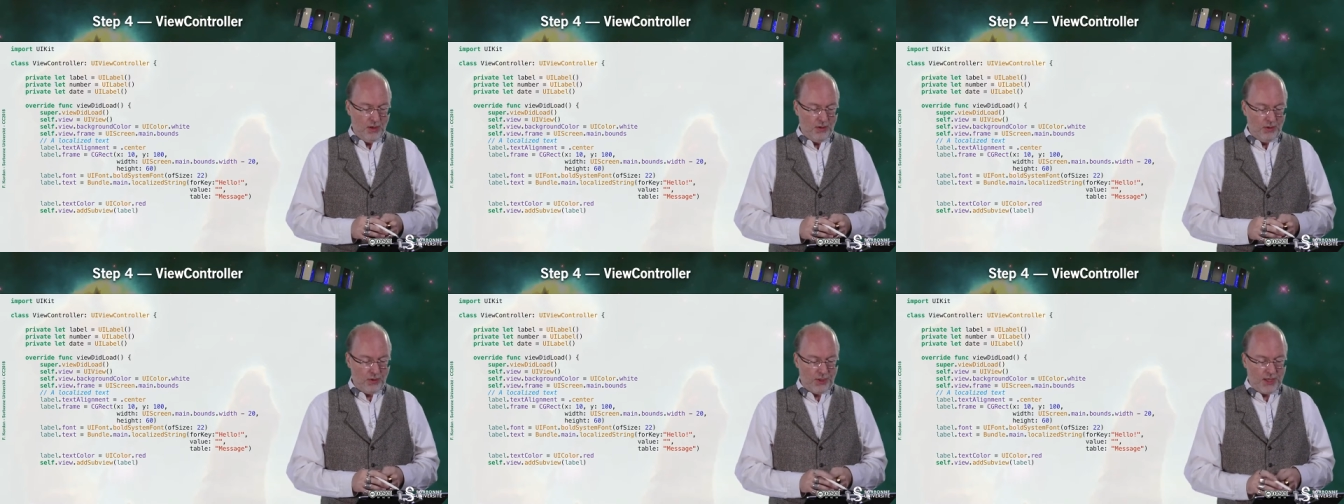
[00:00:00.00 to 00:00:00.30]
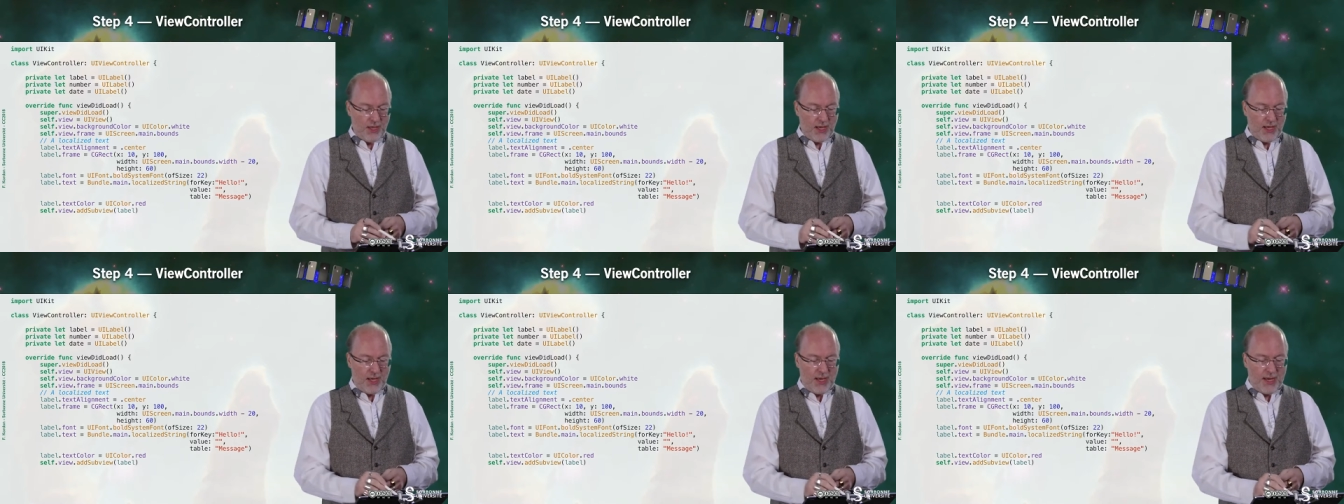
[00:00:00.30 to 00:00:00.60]

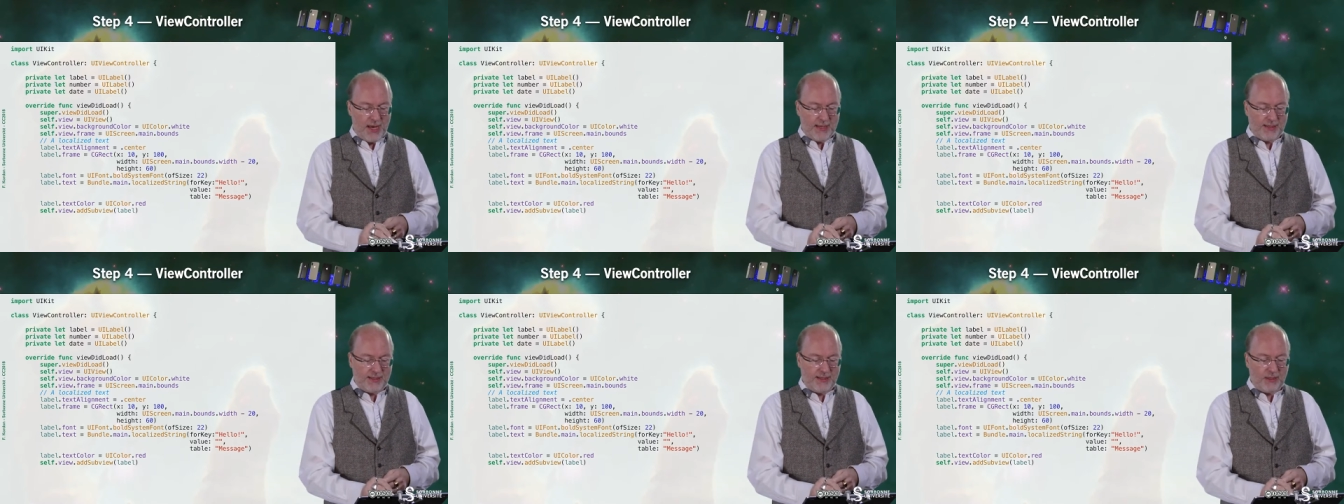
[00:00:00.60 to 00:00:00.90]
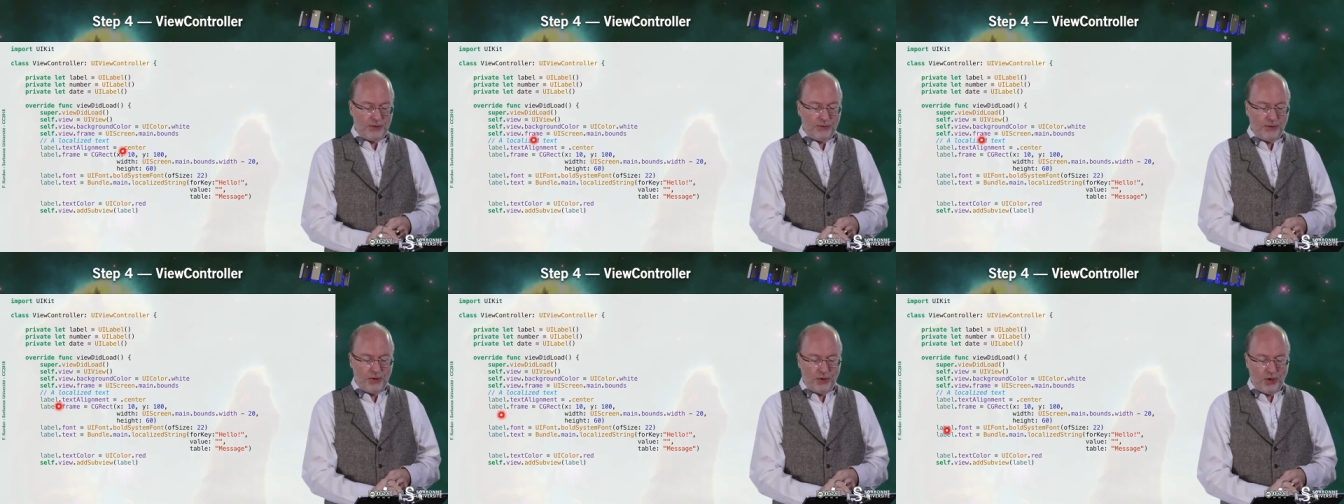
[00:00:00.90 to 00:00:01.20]
Okay, I
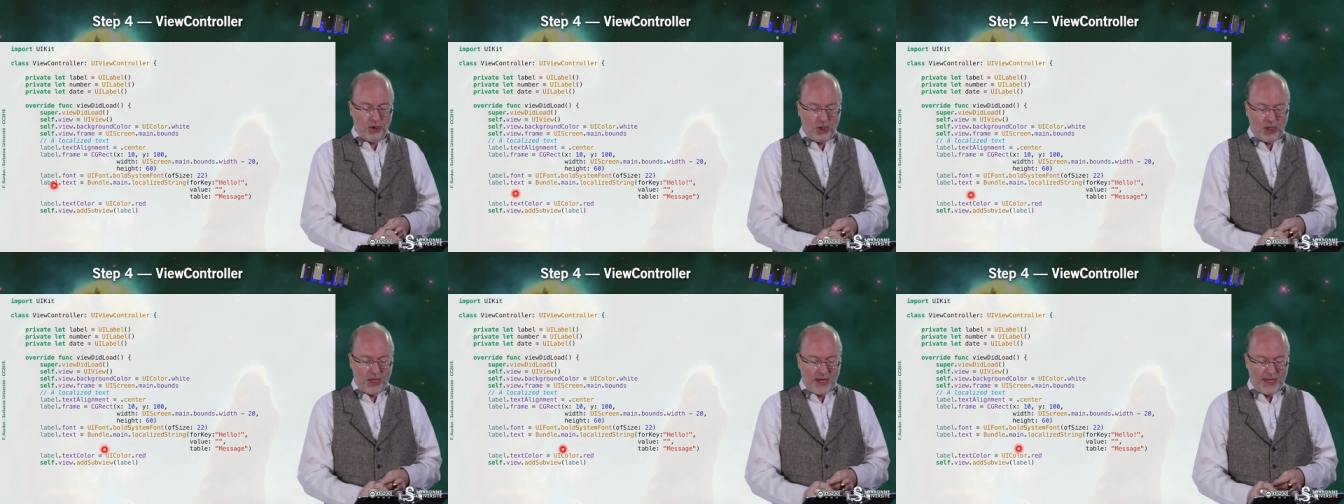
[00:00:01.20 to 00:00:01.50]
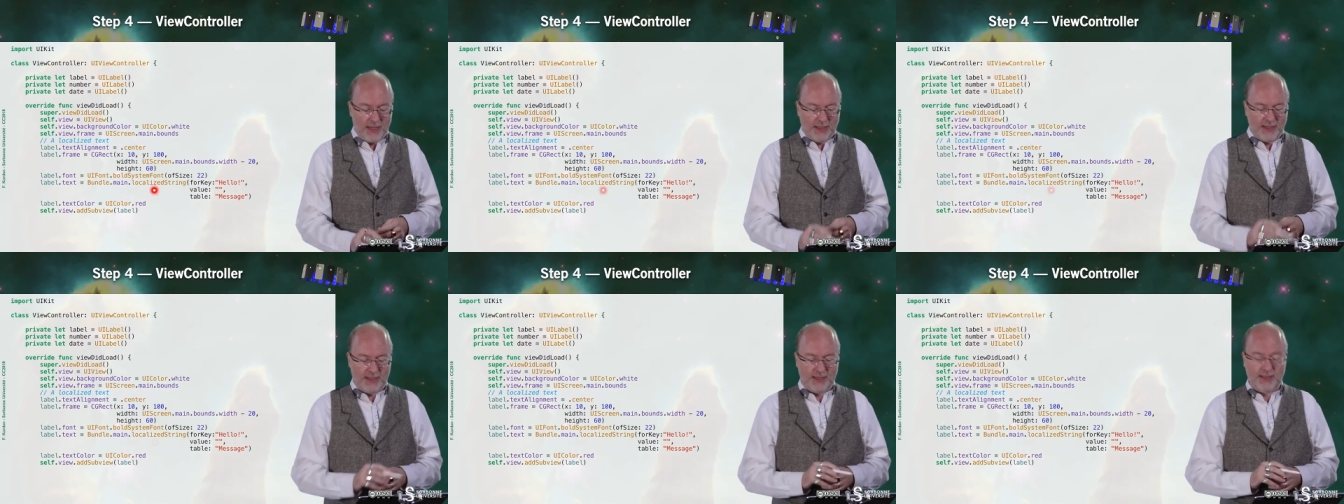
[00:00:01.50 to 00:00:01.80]
start with the
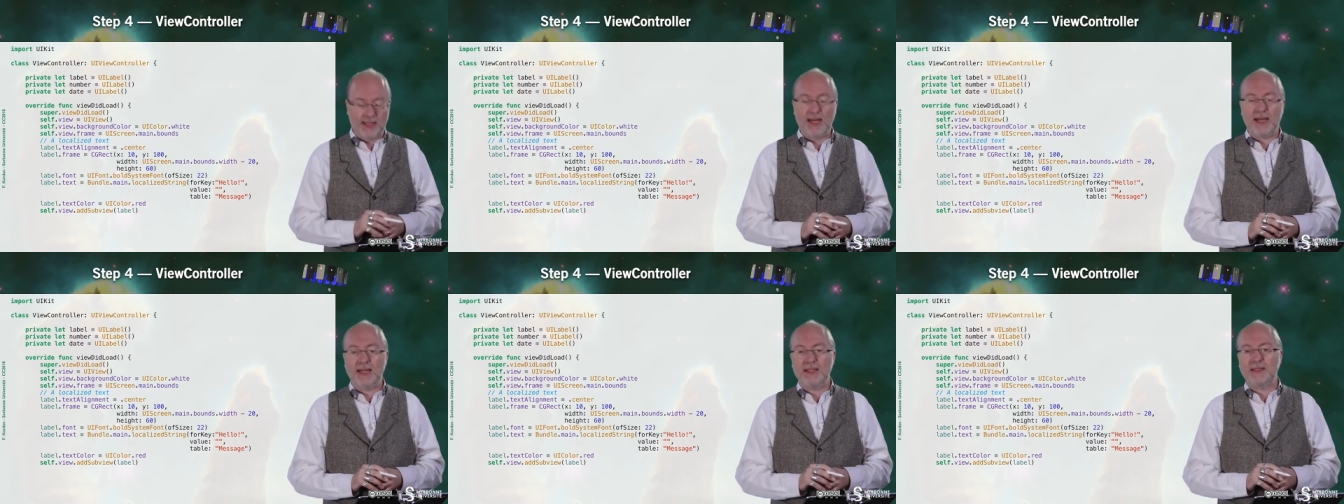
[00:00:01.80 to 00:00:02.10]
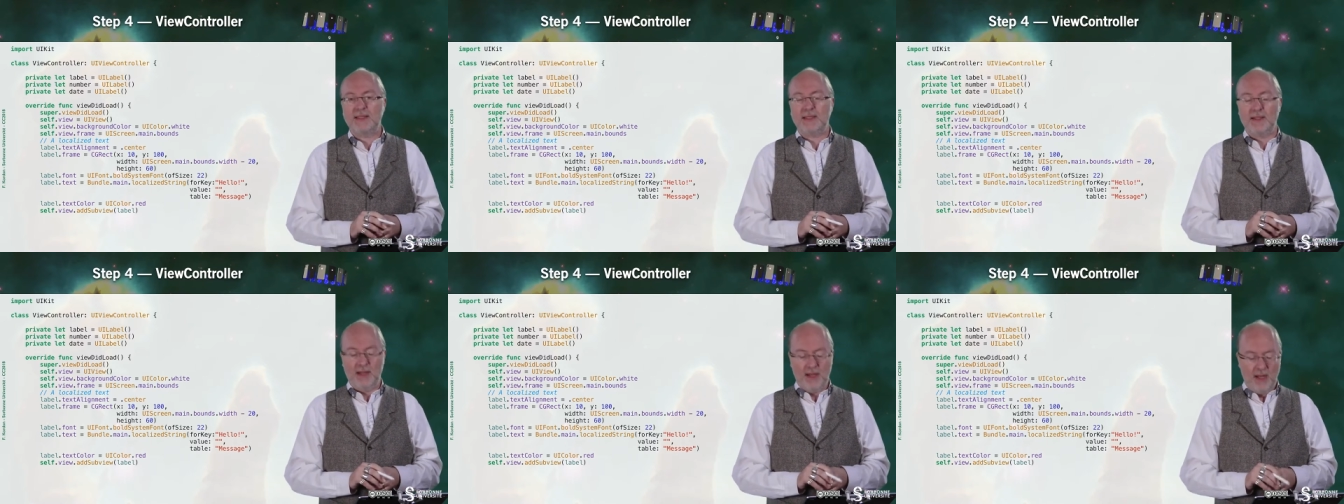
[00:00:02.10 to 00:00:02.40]
localized
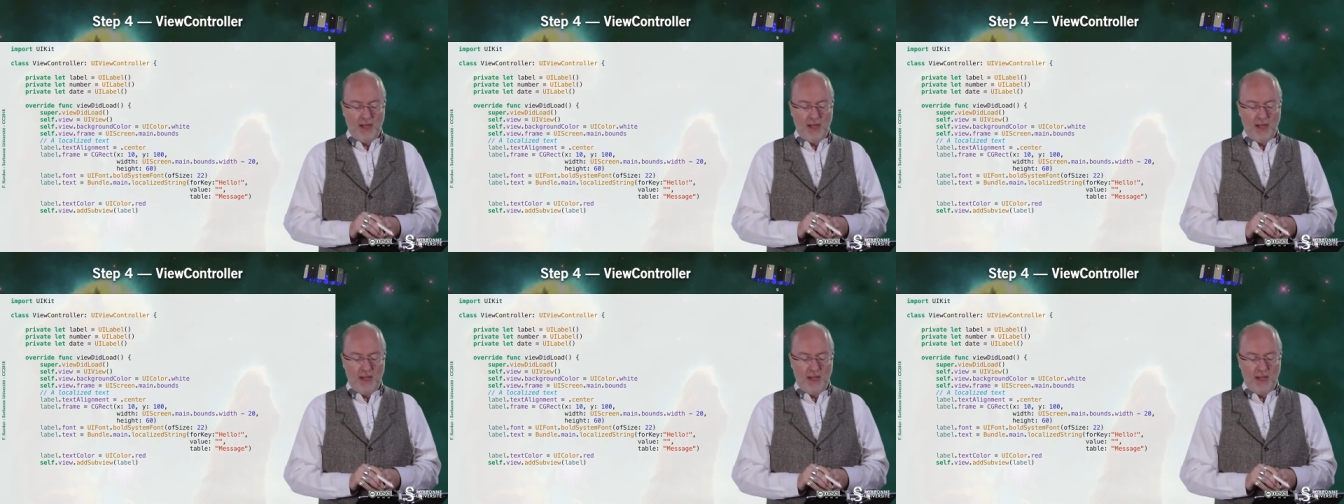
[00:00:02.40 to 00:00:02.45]
text,